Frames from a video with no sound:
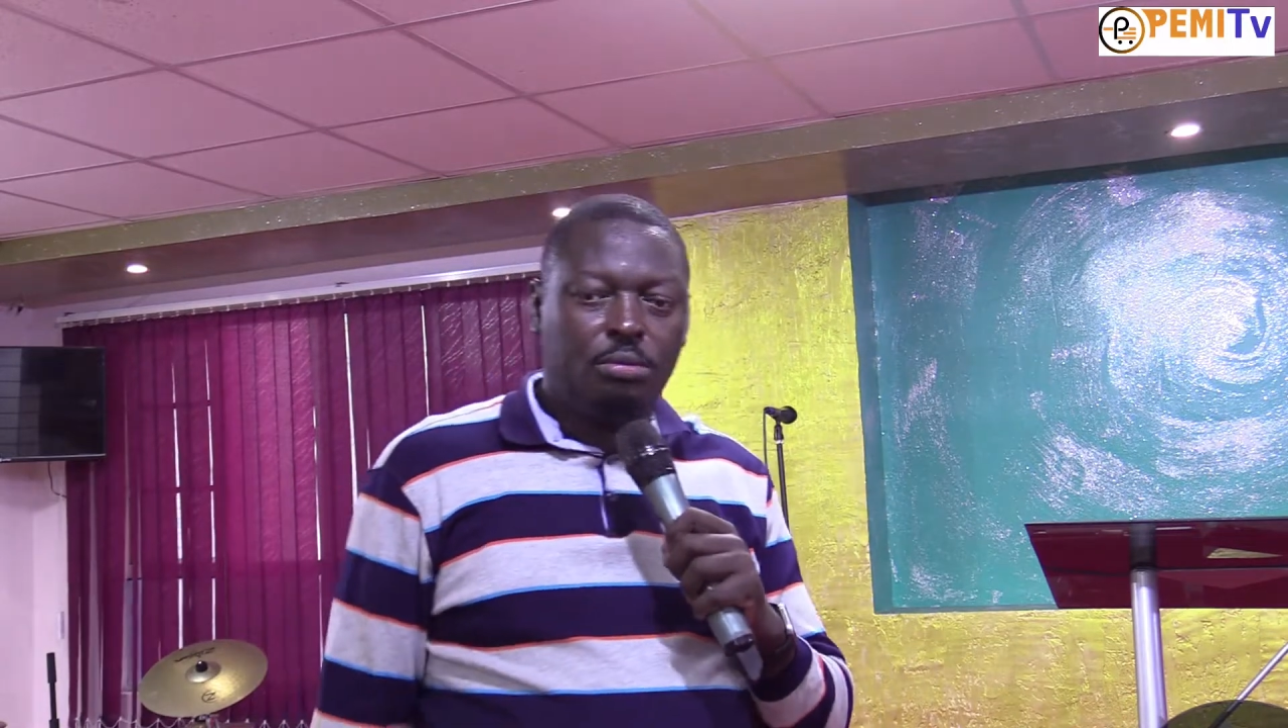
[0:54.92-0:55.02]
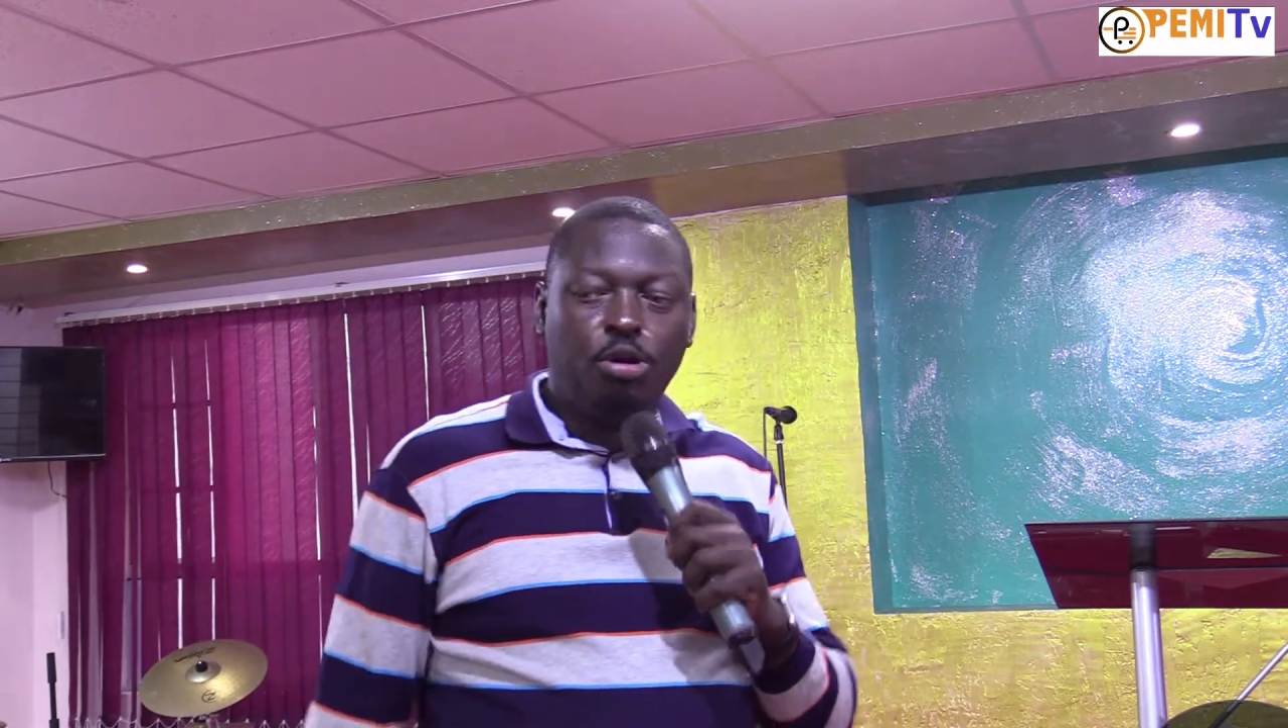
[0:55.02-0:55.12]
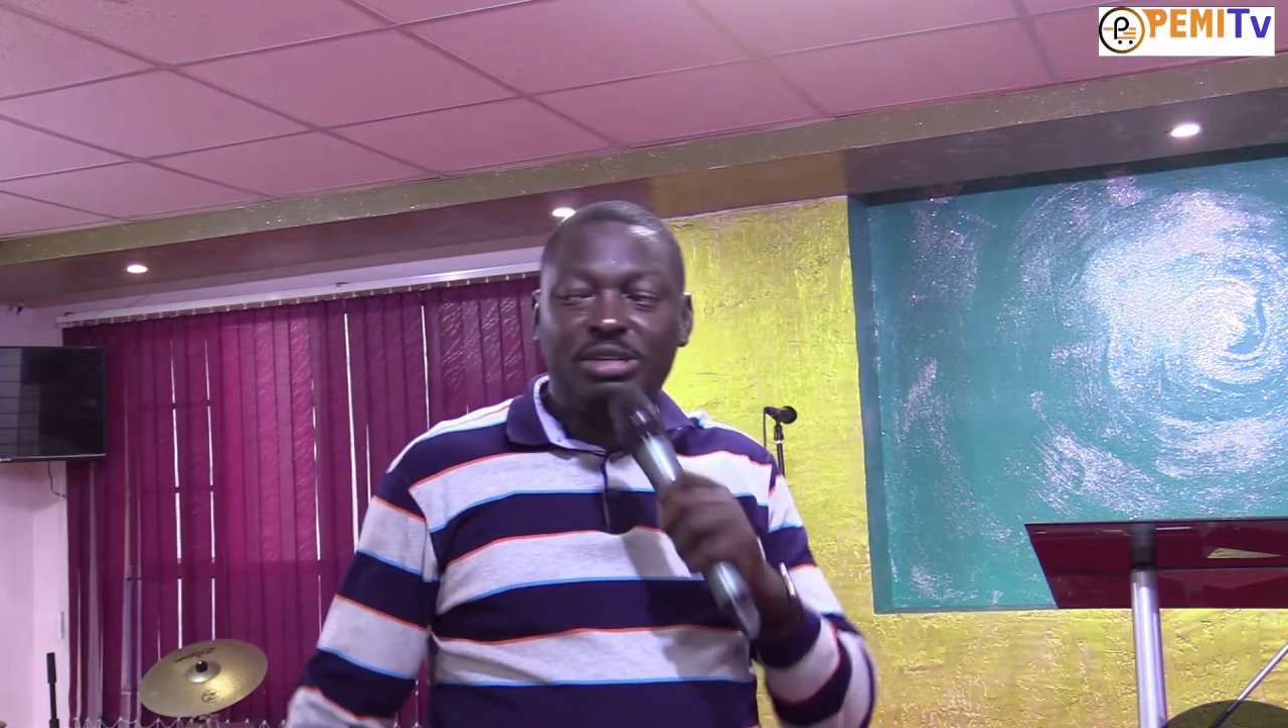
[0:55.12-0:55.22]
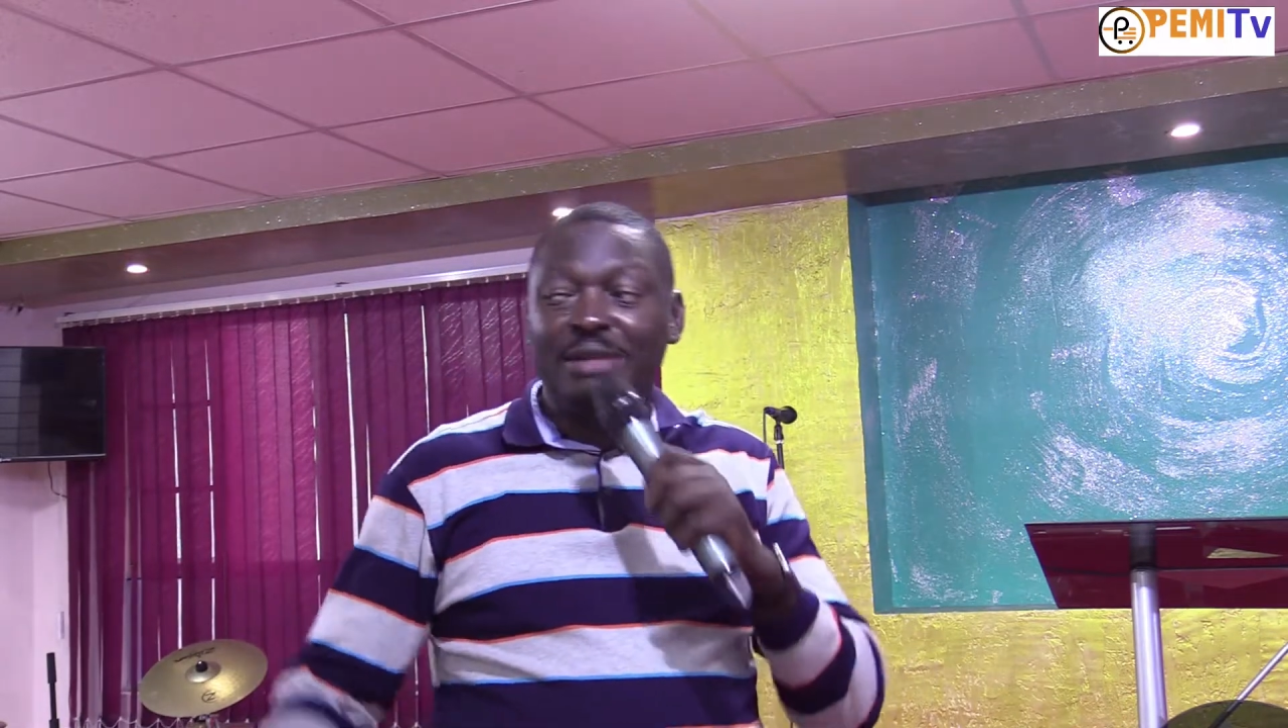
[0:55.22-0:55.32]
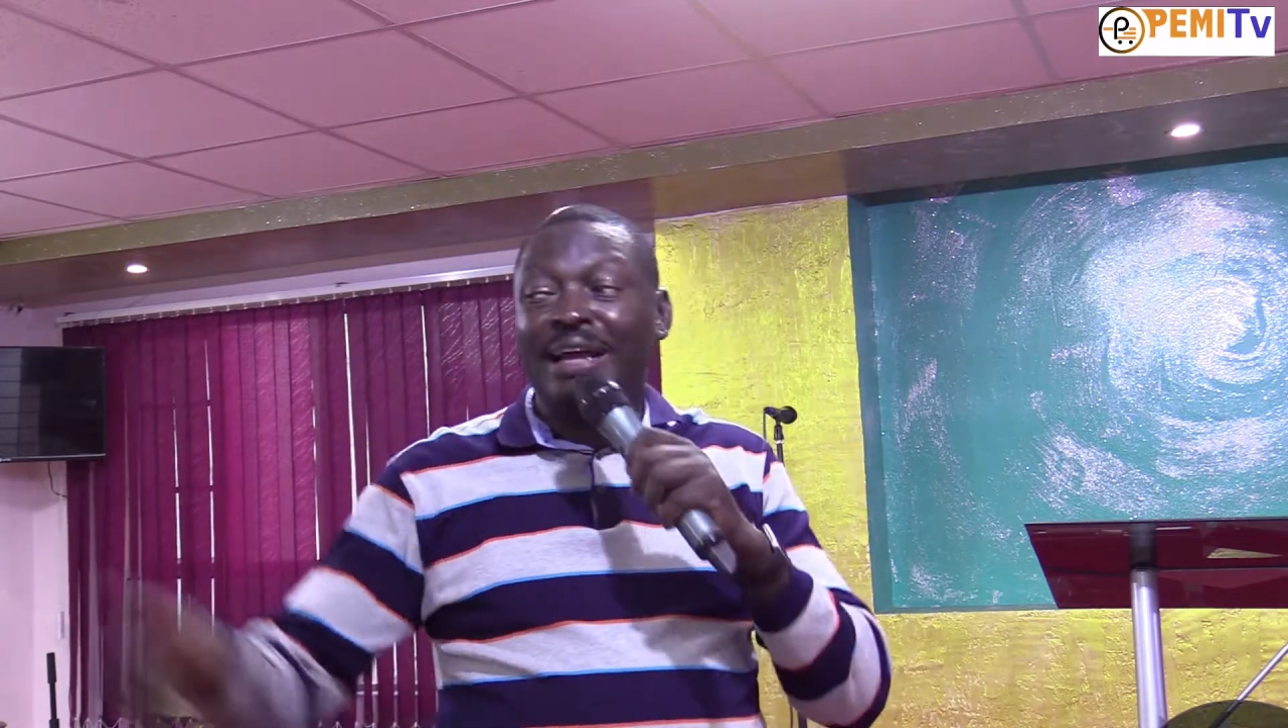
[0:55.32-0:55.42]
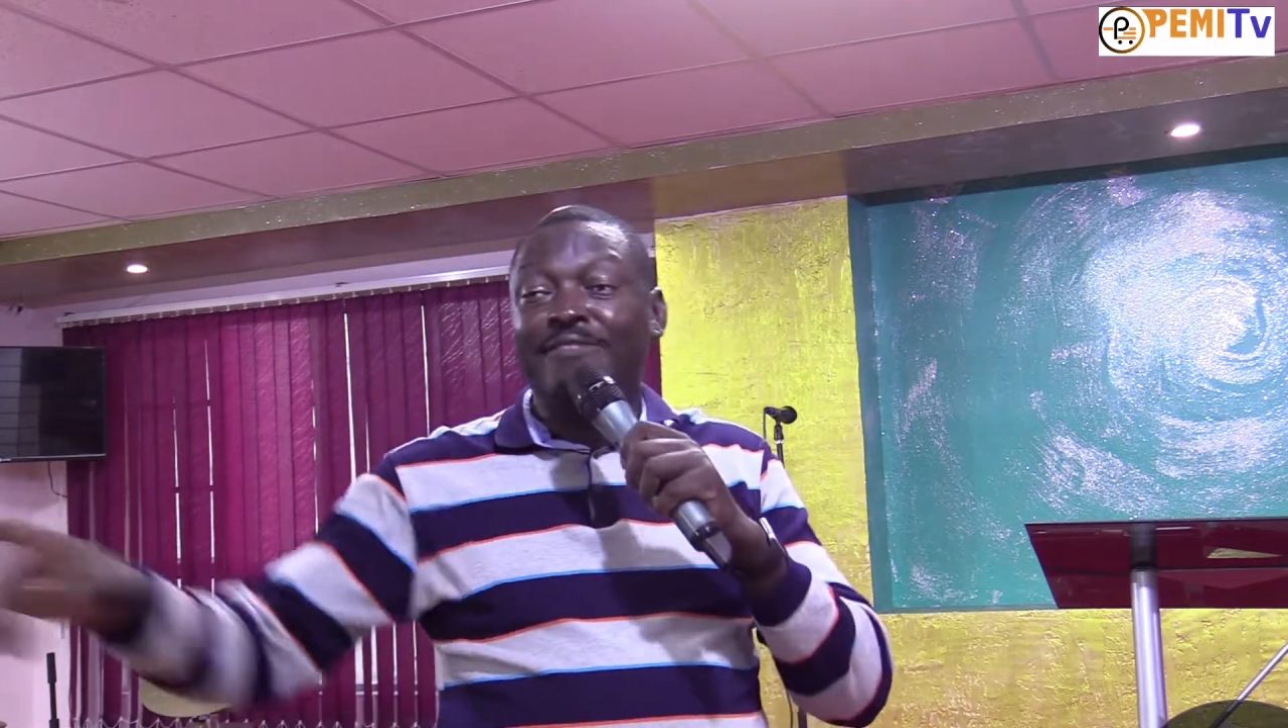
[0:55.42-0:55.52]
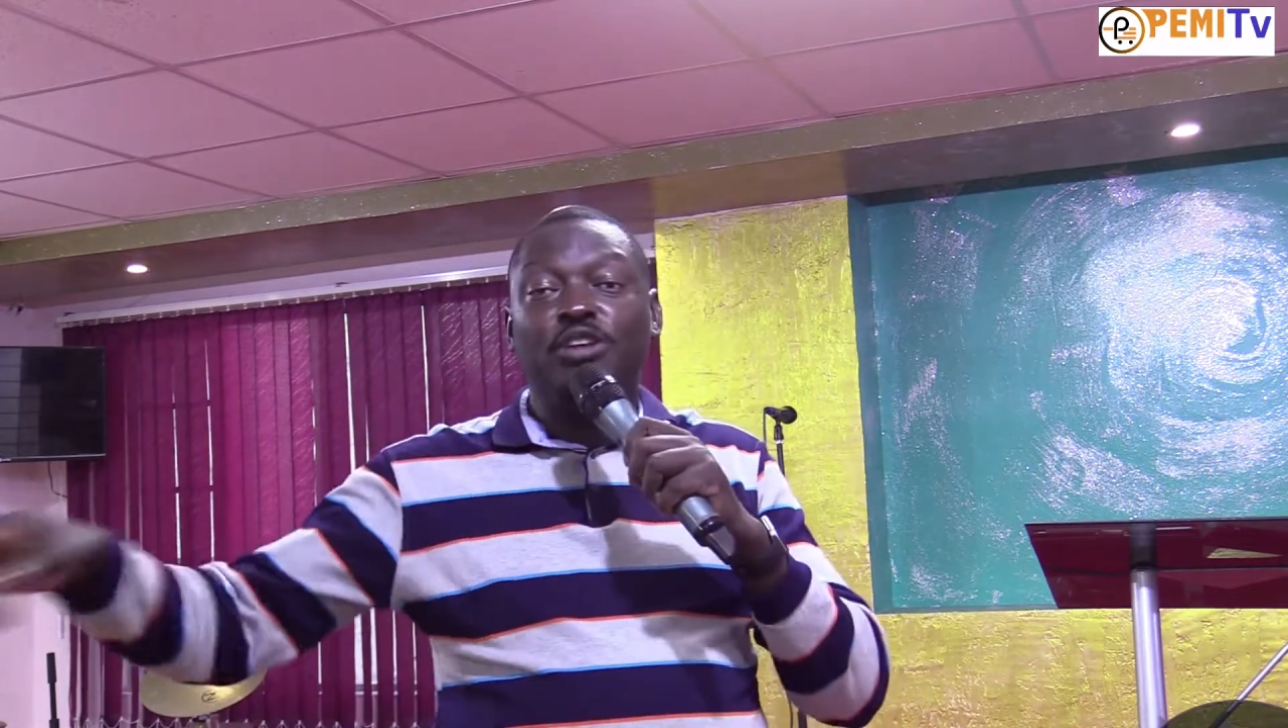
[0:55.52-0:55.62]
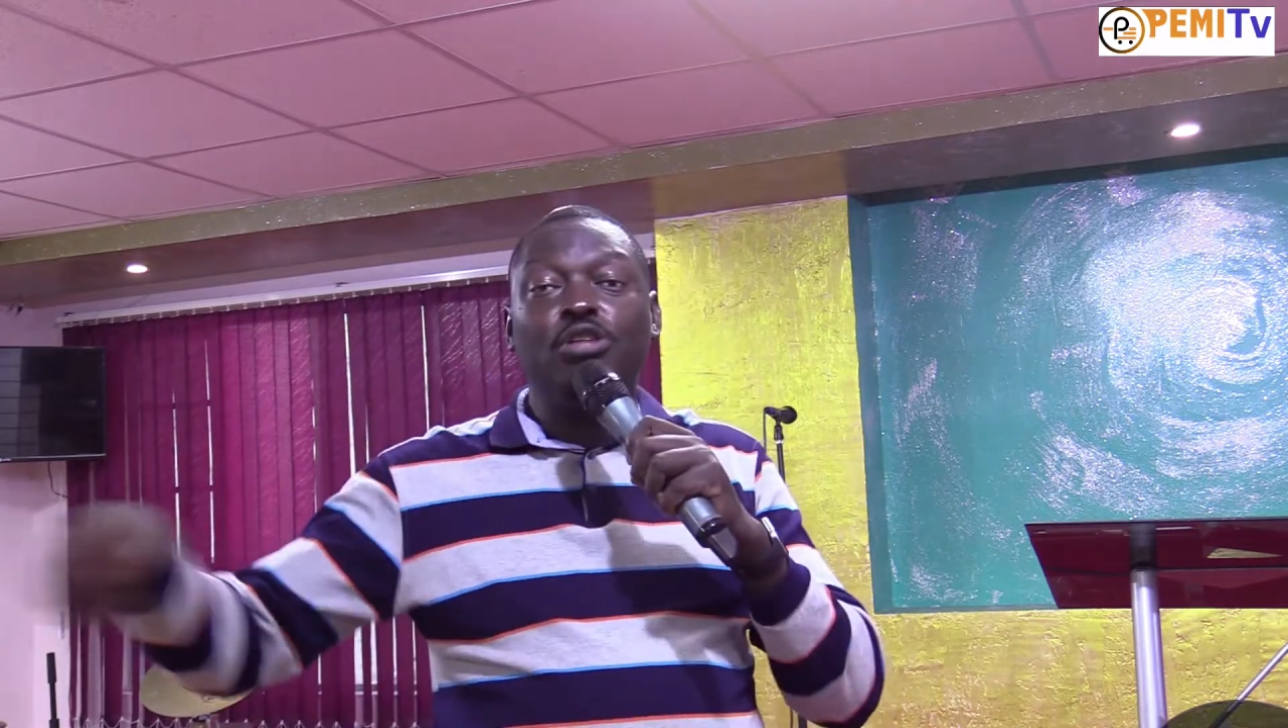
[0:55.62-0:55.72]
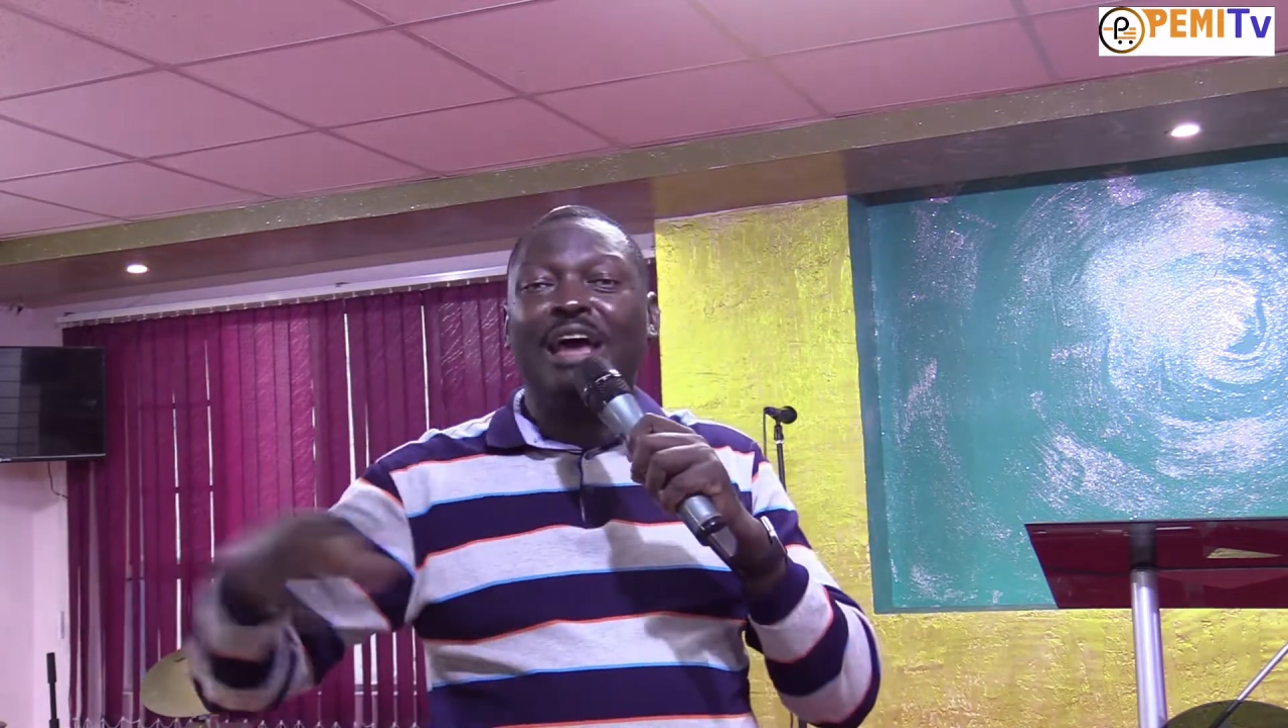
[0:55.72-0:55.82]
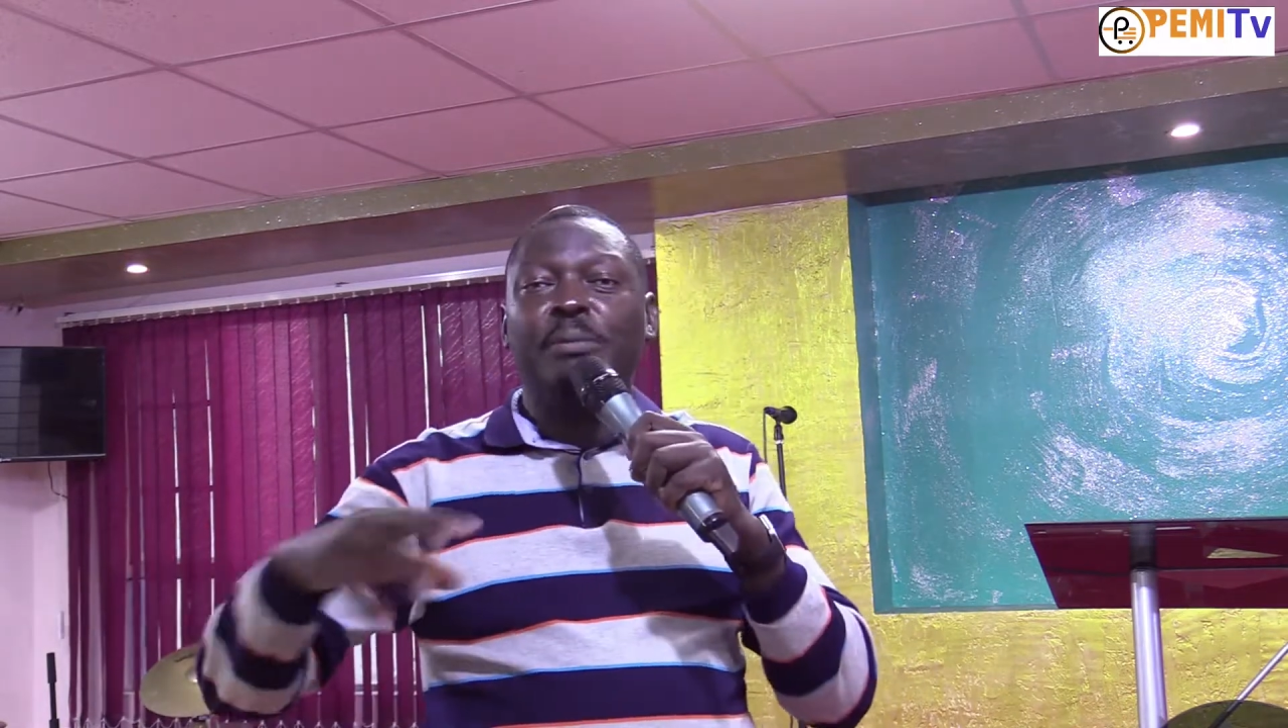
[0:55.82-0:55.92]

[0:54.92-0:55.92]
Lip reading: Because in that video,